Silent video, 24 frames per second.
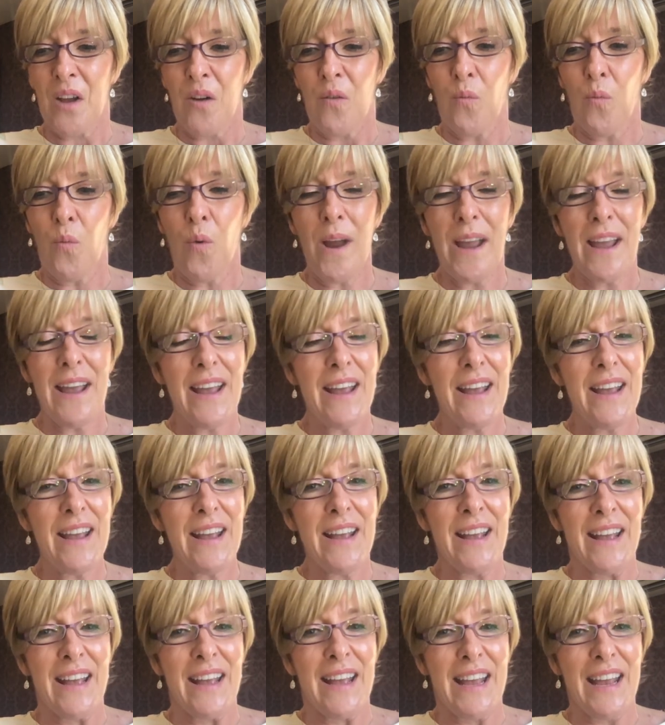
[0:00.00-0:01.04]

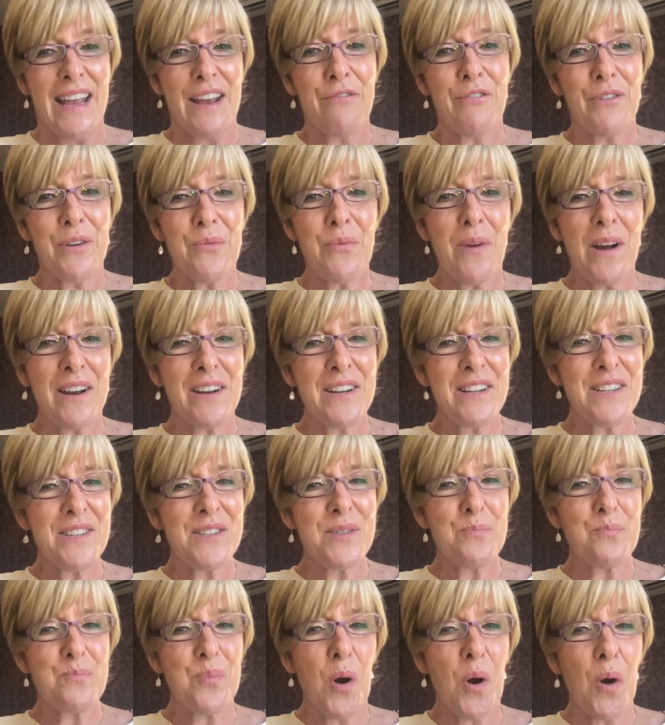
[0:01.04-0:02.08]
where everyone
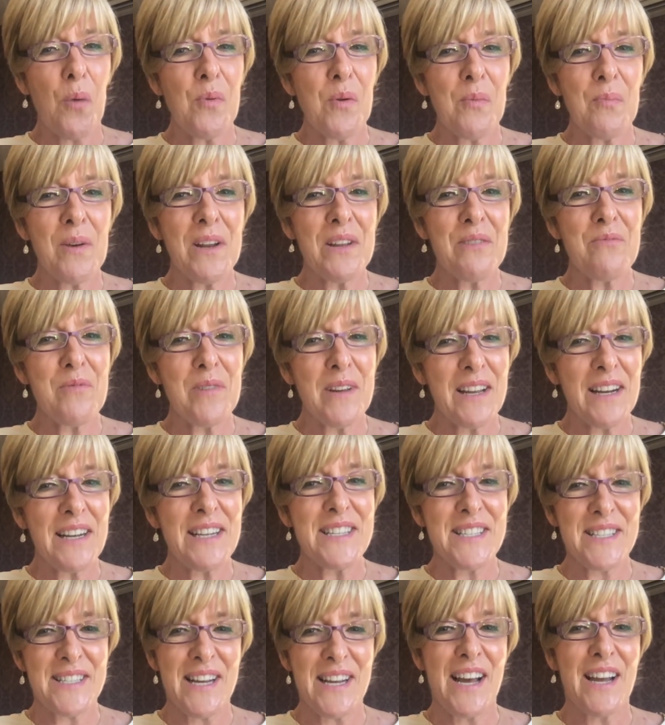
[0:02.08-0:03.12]
is probably really
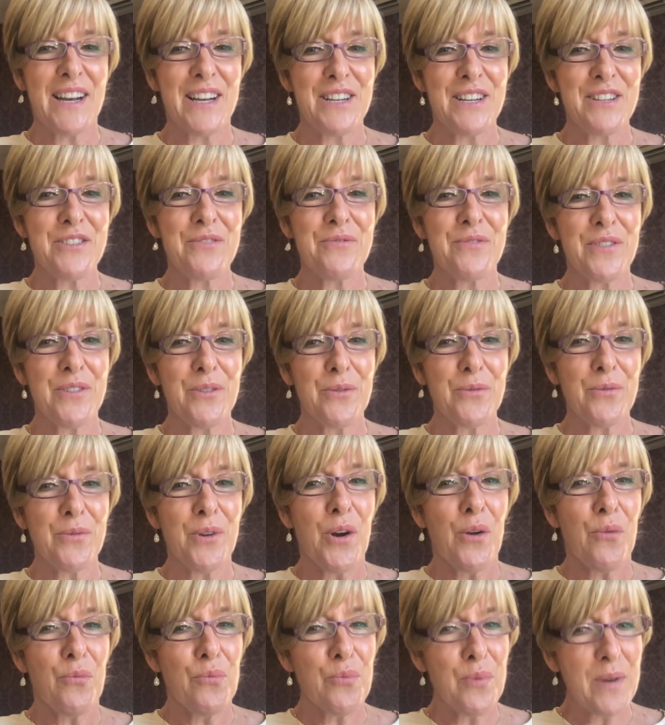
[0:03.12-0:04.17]
starting to feel
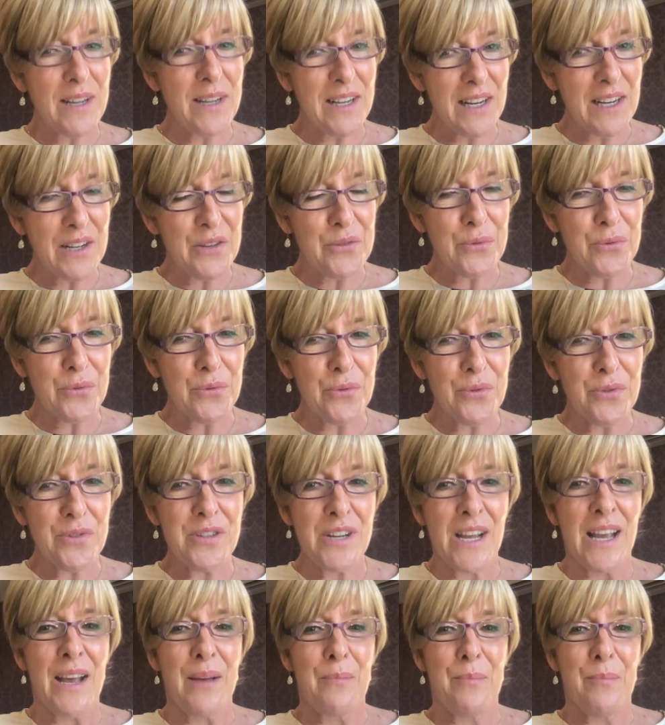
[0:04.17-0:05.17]
really good.